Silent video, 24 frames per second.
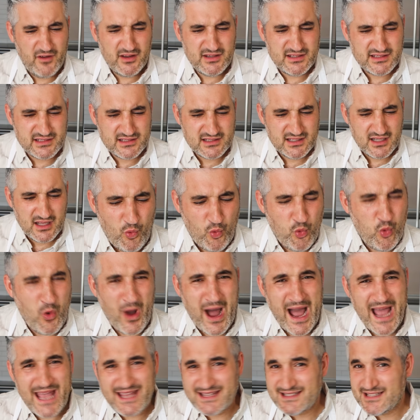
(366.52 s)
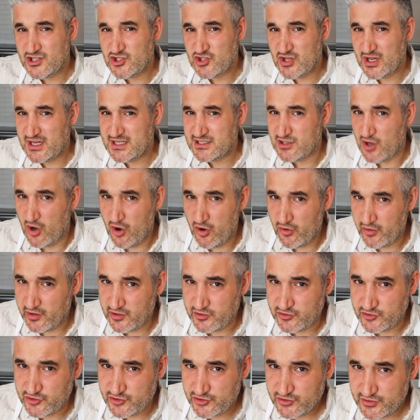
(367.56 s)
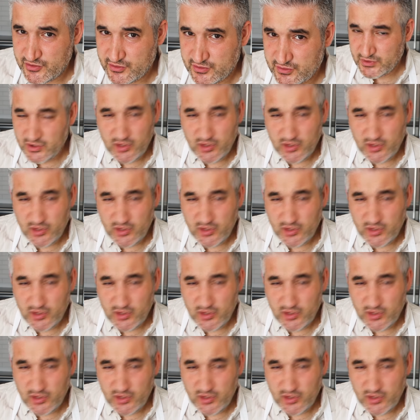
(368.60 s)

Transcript: First, why is the cheese orange?